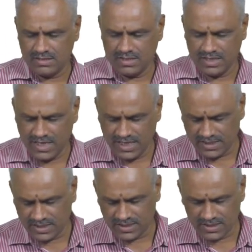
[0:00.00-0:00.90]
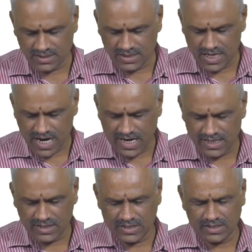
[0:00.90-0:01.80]
heat
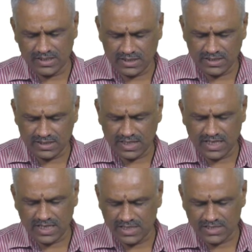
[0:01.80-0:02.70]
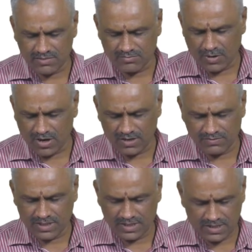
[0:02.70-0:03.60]
and take heat some part of
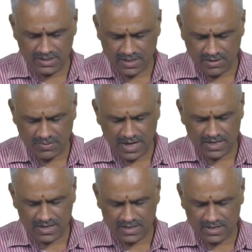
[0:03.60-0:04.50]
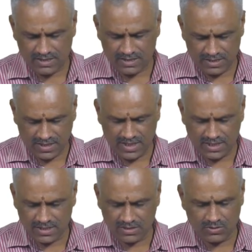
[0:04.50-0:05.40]
the turbine heat
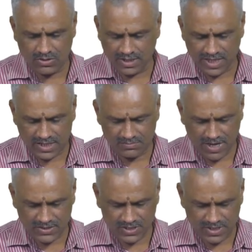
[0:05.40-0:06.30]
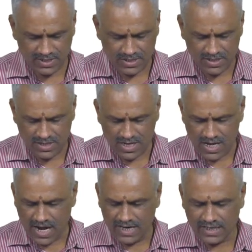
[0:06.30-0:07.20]
during the expansion
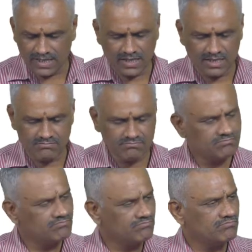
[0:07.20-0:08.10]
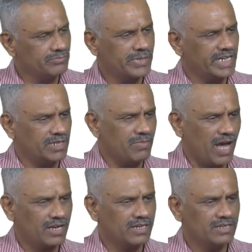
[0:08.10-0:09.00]
and bring it
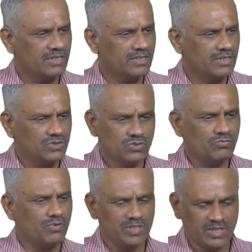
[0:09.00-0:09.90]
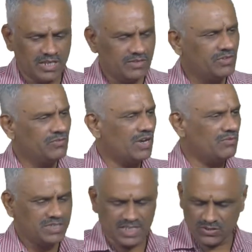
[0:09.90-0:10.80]
back. So, the one
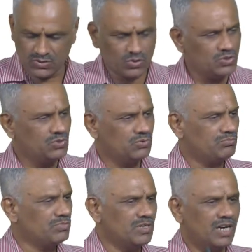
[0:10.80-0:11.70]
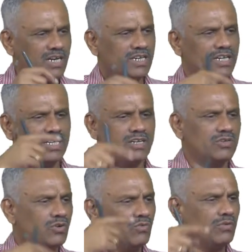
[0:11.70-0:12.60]
which I showed you earlier, that
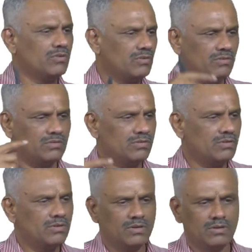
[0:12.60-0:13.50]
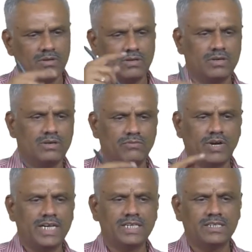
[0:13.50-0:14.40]
you know
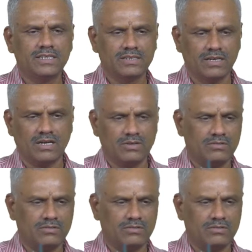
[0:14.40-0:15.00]
wind or